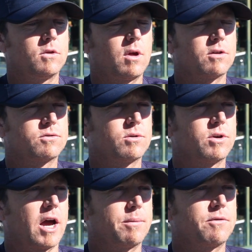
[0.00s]
Yeah, I was
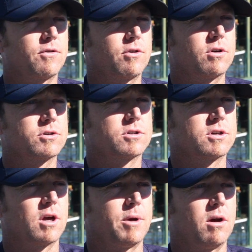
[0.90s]
really happy for Uros to
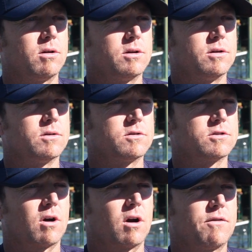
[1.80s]
come out and
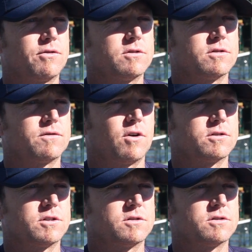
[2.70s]
start off his fall
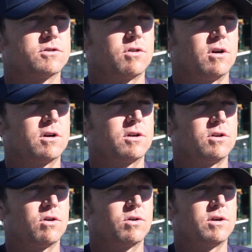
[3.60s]
season strong.
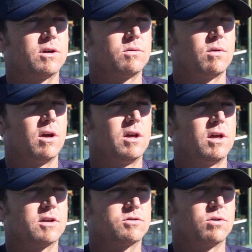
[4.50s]
You know, he,
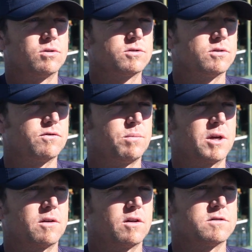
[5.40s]
he has goals of
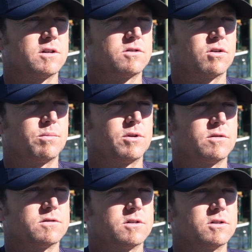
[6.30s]
making the NCAA tournament
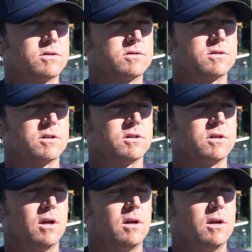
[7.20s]
in singles
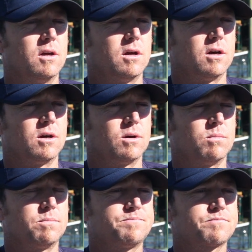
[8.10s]
and um,